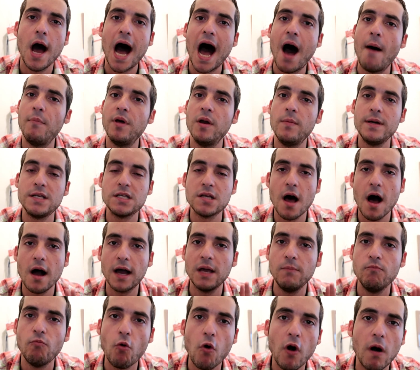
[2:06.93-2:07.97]
I'm gonna be
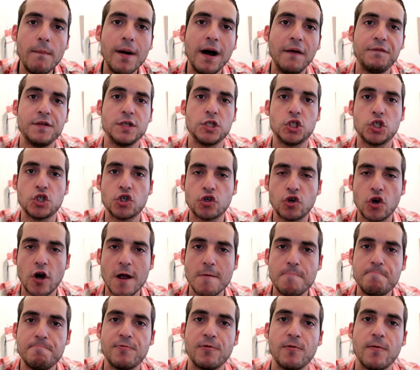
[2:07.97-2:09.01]
talking more about this
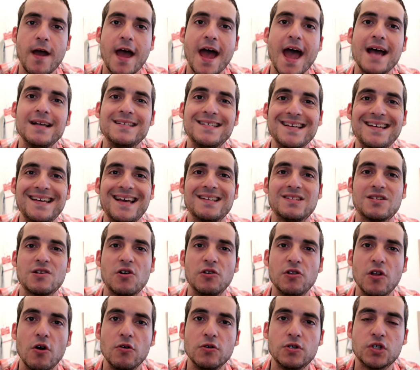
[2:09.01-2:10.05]
trip as it gets
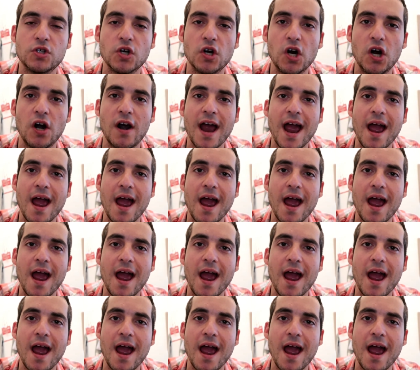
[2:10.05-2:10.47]
closer,